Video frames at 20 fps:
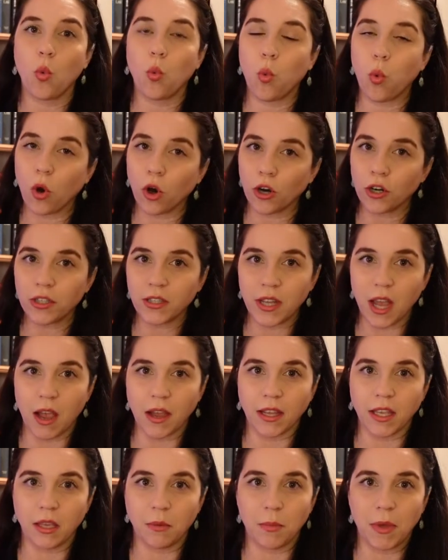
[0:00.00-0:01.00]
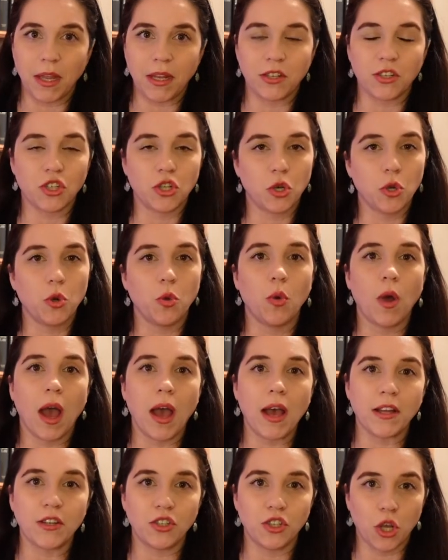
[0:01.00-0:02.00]
Word document to
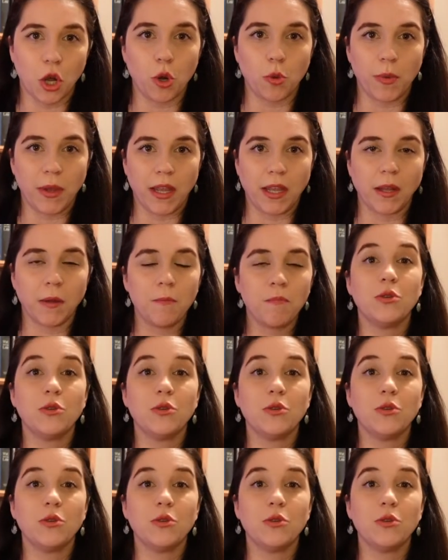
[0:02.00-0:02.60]
Adobe.